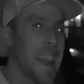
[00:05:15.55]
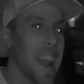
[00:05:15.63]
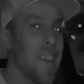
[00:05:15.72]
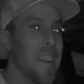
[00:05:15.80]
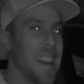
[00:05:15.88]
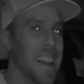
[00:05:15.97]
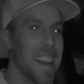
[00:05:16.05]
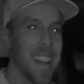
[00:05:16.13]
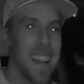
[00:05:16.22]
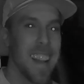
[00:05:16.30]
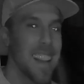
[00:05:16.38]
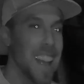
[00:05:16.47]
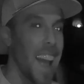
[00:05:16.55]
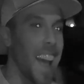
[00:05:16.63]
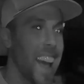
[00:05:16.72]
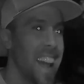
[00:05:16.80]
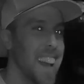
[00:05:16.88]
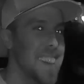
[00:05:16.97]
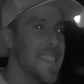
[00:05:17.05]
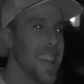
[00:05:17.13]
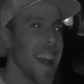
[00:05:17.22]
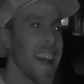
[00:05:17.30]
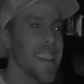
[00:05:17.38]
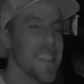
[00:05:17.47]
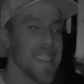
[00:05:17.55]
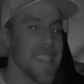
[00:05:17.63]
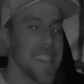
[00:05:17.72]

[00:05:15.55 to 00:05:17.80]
Carey. No way. Yeah, that's nuts.